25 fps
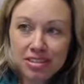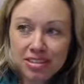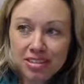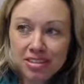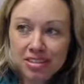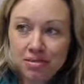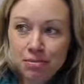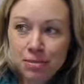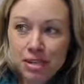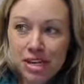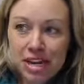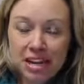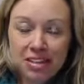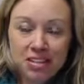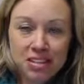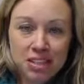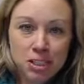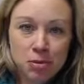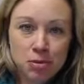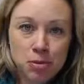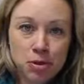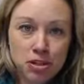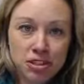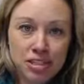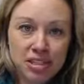behind the
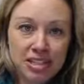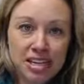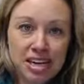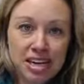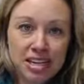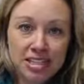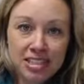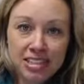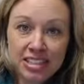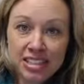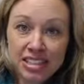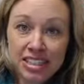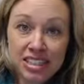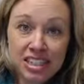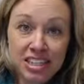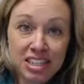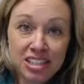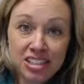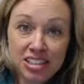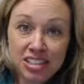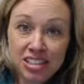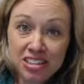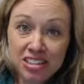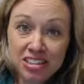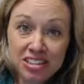sports desk, and he
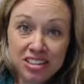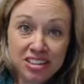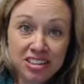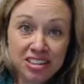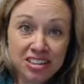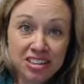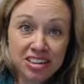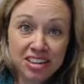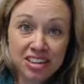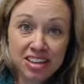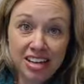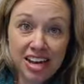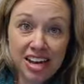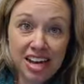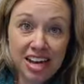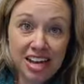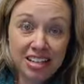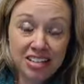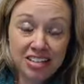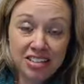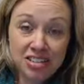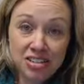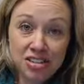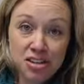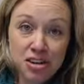just
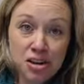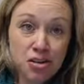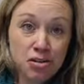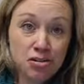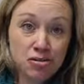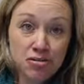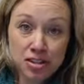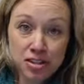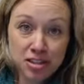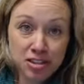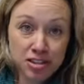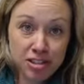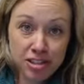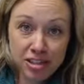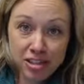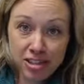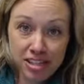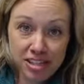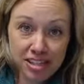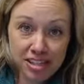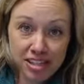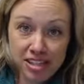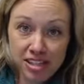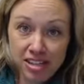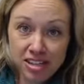has no filter.
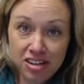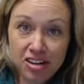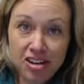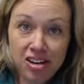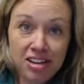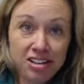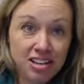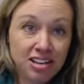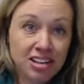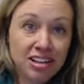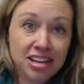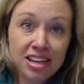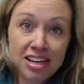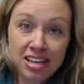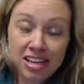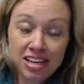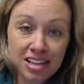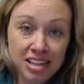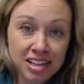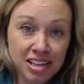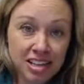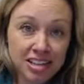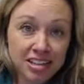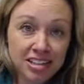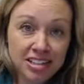He calls it like it
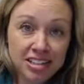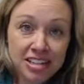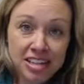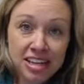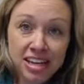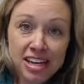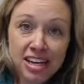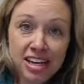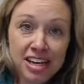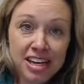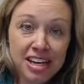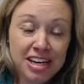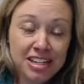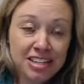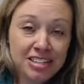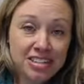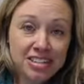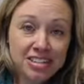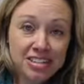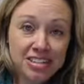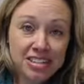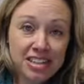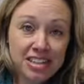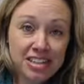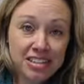is.
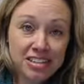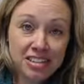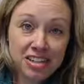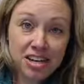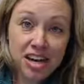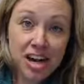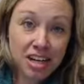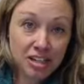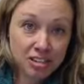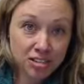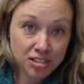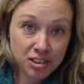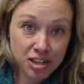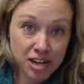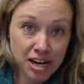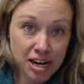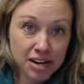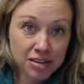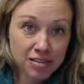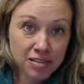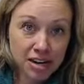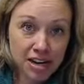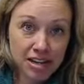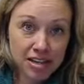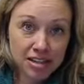It's cut and dry,
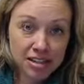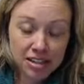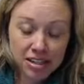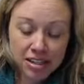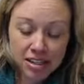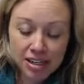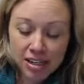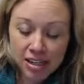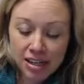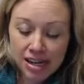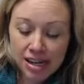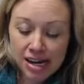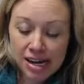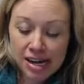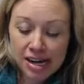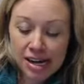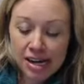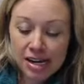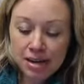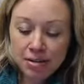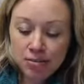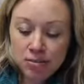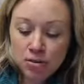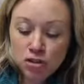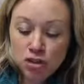right?
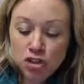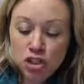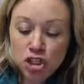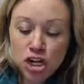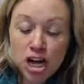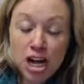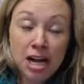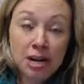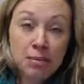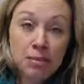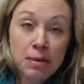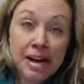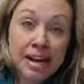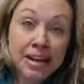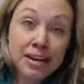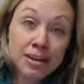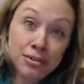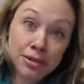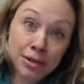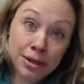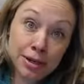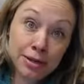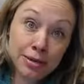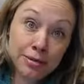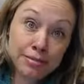John
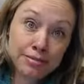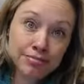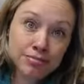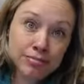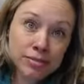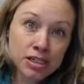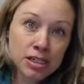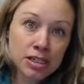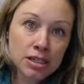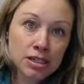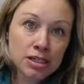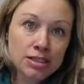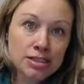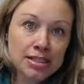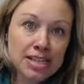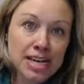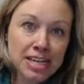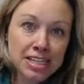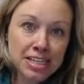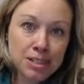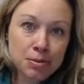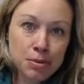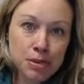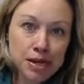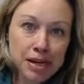McEnroe,
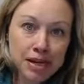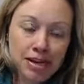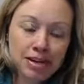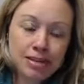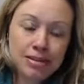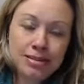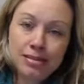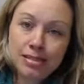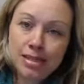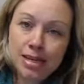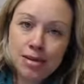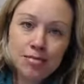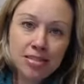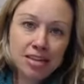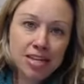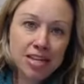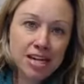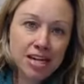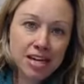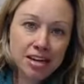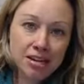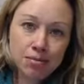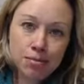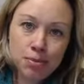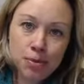tennis player, same
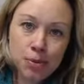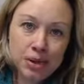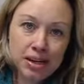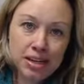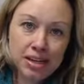thing. Boy,